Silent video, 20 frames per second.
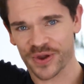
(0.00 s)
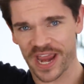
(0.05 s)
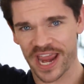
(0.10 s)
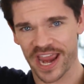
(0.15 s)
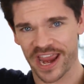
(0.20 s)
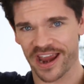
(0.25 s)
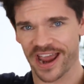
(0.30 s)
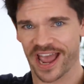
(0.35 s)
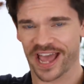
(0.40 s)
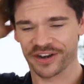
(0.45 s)
your
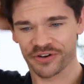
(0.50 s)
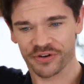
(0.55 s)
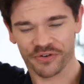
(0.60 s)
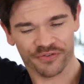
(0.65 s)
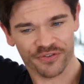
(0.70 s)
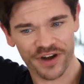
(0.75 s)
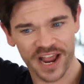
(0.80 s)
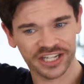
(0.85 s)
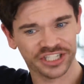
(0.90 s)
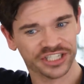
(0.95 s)
hair and it
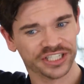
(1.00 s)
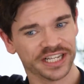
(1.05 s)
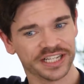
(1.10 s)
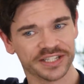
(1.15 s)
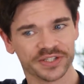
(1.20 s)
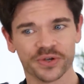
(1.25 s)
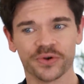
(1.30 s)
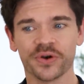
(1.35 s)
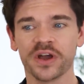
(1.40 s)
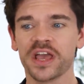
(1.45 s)
refreshes
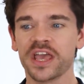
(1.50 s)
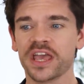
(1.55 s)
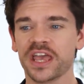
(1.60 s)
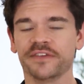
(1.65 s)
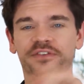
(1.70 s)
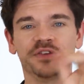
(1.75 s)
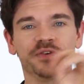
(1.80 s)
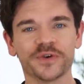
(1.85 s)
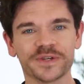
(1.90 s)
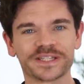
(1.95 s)
it. So
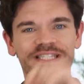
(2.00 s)
if you've